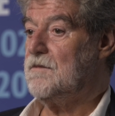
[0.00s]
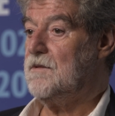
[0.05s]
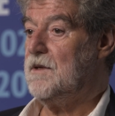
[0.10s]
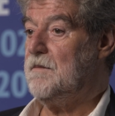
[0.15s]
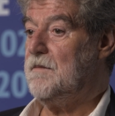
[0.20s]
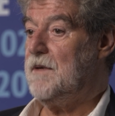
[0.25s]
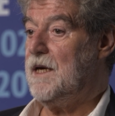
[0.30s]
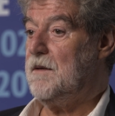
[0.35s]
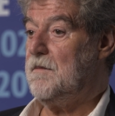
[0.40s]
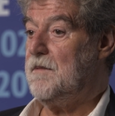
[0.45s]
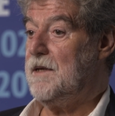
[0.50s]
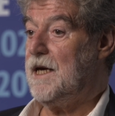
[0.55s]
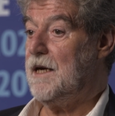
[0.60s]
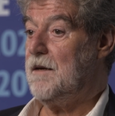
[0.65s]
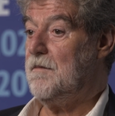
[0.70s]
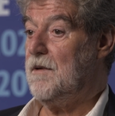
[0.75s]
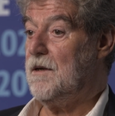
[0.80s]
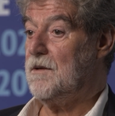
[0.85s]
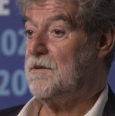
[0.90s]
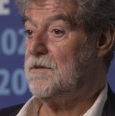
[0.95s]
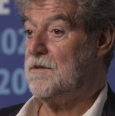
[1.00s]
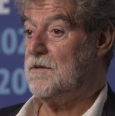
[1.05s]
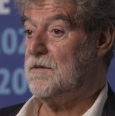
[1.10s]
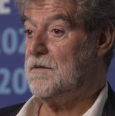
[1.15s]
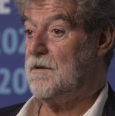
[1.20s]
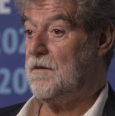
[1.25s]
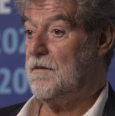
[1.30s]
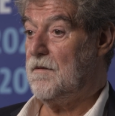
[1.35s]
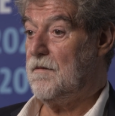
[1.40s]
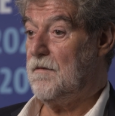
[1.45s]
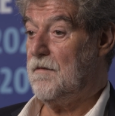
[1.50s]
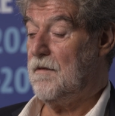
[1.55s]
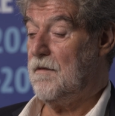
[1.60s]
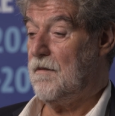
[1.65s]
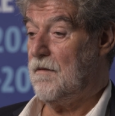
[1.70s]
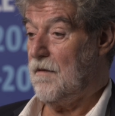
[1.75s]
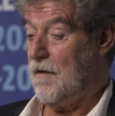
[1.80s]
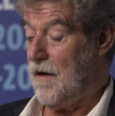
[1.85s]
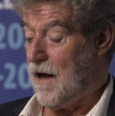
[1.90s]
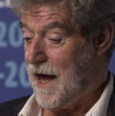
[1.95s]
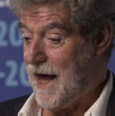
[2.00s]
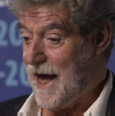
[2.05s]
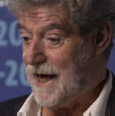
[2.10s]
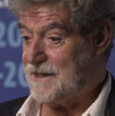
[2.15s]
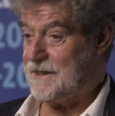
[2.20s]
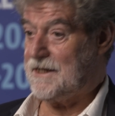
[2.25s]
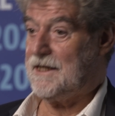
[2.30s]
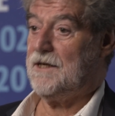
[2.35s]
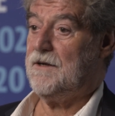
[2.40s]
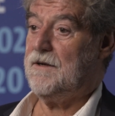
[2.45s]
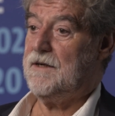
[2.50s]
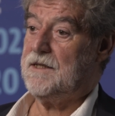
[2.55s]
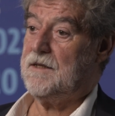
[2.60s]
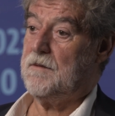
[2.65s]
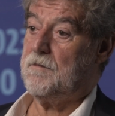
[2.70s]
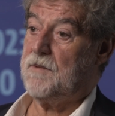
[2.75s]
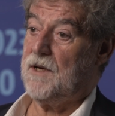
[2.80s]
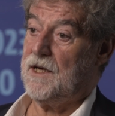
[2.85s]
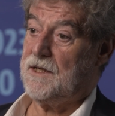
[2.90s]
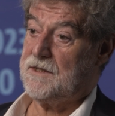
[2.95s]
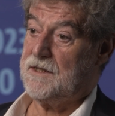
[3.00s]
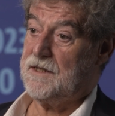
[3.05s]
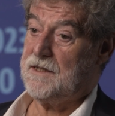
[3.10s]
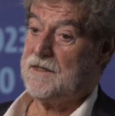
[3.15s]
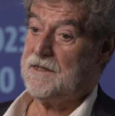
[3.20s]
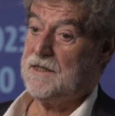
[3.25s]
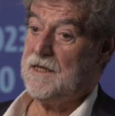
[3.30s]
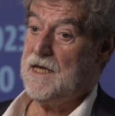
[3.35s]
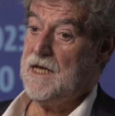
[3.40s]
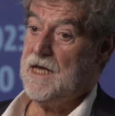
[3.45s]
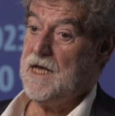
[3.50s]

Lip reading: We may be able to accelerate the process.